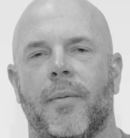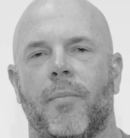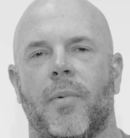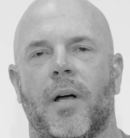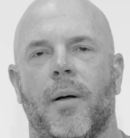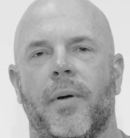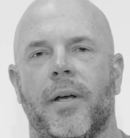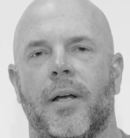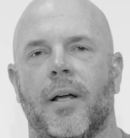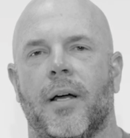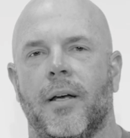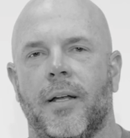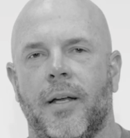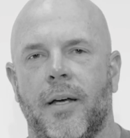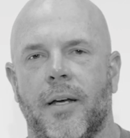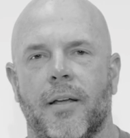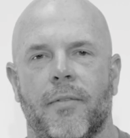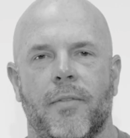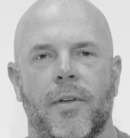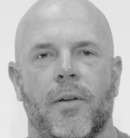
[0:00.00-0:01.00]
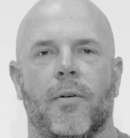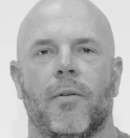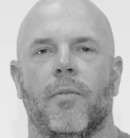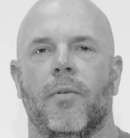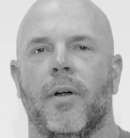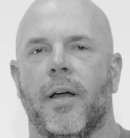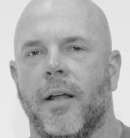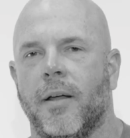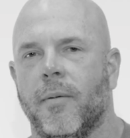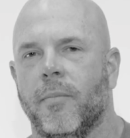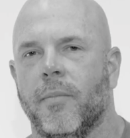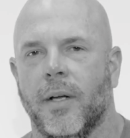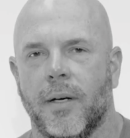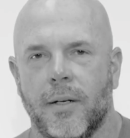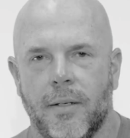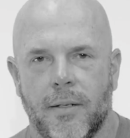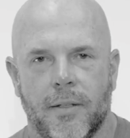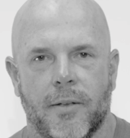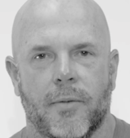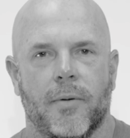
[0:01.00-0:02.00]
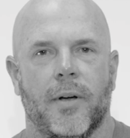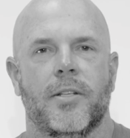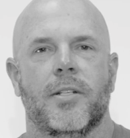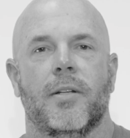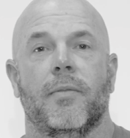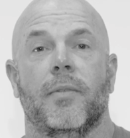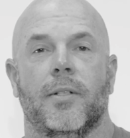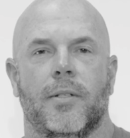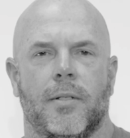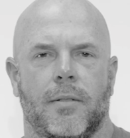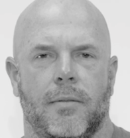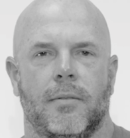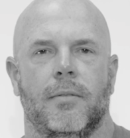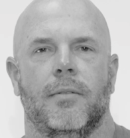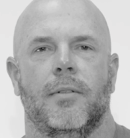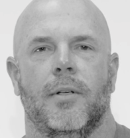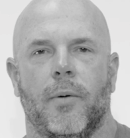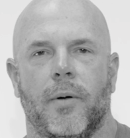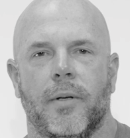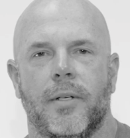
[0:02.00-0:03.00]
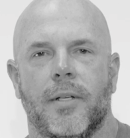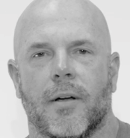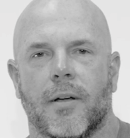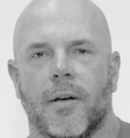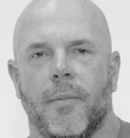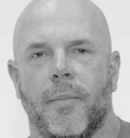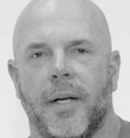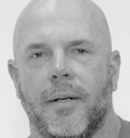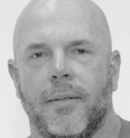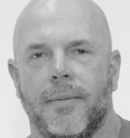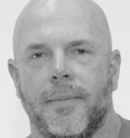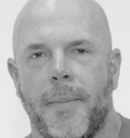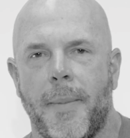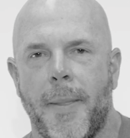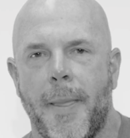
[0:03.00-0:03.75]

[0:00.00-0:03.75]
probably not any of you on Reddit, but the rest of us know what I'm talking about.